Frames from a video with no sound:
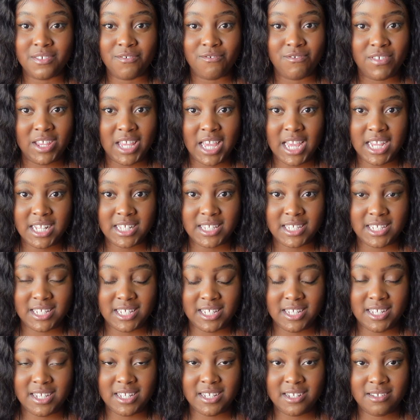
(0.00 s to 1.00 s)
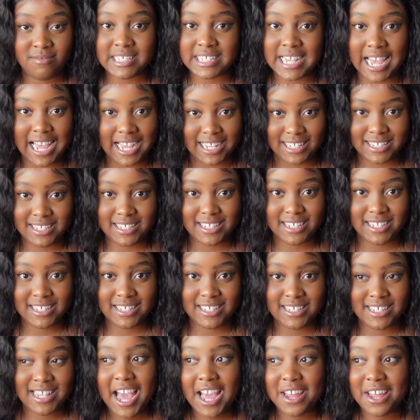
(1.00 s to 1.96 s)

VAT taxes.